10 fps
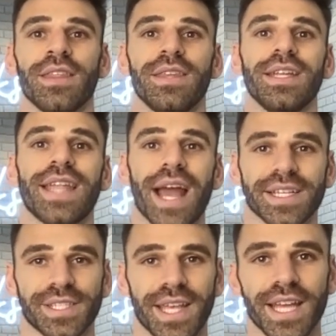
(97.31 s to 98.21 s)
the
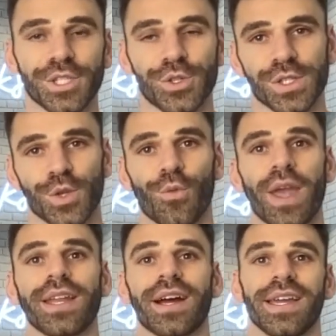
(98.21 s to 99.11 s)
next interest
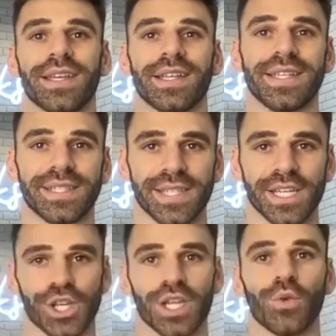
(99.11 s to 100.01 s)
rate hike
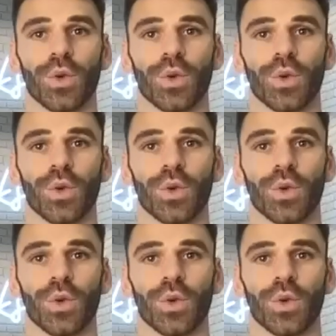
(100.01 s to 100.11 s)
decision,